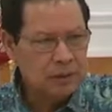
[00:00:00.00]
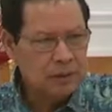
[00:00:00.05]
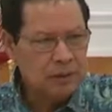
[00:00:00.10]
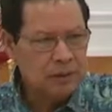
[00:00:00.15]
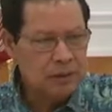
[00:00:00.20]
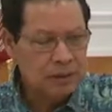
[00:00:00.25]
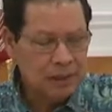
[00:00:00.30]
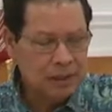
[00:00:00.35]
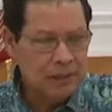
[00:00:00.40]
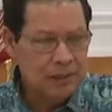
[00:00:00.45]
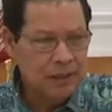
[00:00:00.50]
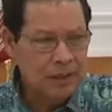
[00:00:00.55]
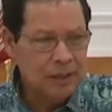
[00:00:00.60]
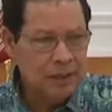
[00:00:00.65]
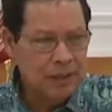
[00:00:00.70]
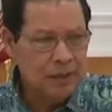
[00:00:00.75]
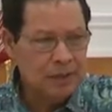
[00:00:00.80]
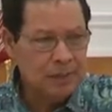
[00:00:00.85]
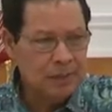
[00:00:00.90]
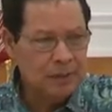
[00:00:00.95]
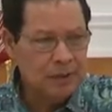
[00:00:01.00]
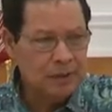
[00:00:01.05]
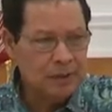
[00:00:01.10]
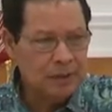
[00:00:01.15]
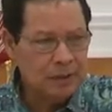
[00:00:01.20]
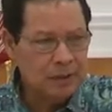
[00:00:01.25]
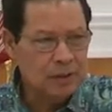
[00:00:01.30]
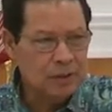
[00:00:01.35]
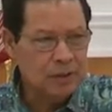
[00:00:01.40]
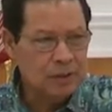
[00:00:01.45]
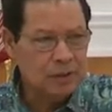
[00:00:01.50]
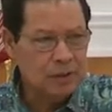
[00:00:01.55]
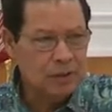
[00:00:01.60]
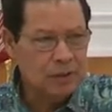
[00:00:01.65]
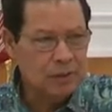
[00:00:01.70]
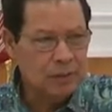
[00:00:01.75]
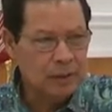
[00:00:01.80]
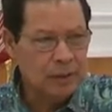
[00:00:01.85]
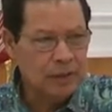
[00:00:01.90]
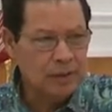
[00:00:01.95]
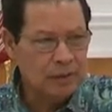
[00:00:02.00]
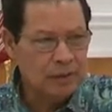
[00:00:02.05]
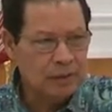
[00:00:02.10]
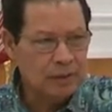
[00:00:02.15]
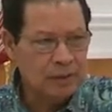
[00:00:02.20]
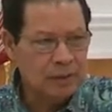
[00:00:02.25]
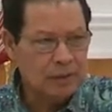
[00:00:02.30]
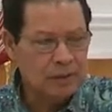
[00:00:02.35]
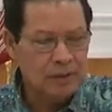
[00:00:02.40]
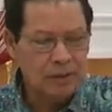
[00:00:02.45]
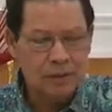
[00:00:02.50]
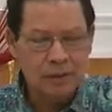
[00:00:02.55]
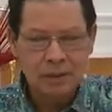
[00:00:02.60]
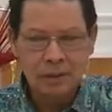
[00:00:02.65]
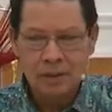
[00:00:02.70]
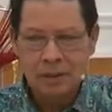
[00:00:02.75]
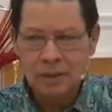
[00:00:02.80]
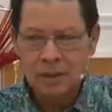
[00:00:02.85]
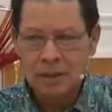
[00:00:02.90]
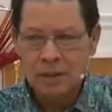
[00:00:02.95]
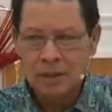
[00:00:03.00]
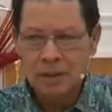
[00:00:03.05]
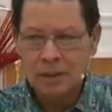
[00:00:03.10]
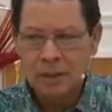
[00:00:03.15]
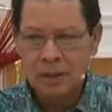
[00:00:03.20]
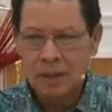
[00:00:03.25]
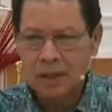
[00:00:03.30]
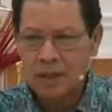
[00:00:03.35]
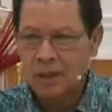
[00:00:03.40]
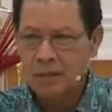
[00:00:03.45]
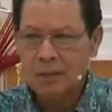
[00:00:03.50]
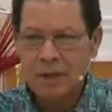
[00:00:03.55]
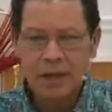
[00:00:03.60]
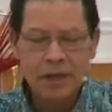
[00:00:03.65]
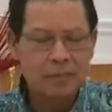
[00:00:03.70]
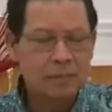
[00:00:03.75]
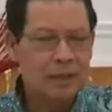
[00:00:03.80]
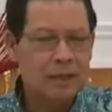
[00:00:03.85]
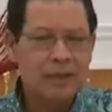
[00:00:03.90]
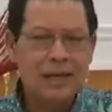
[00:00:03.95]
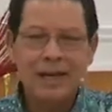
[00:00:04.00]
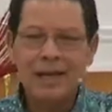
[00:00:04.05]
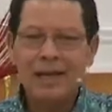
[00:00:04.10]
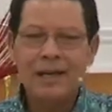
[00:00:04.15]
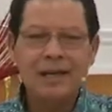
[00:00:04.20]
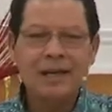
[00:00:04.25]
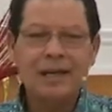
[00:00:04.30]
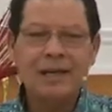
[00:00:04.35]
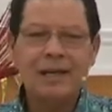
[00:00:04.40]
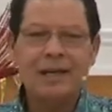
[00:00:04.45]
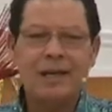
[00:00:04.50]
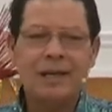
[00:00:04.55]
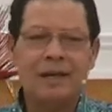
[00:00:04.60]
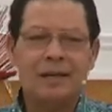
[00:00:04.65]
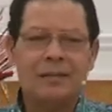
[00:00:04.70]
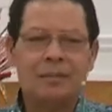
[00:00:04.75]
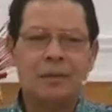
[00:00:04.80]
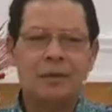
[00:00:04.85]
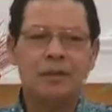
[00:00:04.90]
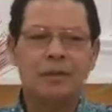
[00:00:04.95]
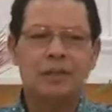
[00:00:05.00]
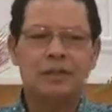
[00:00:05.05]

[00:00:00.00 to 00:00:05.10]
the same thing happens in the church, in the body of Christ. It might be 99. If he's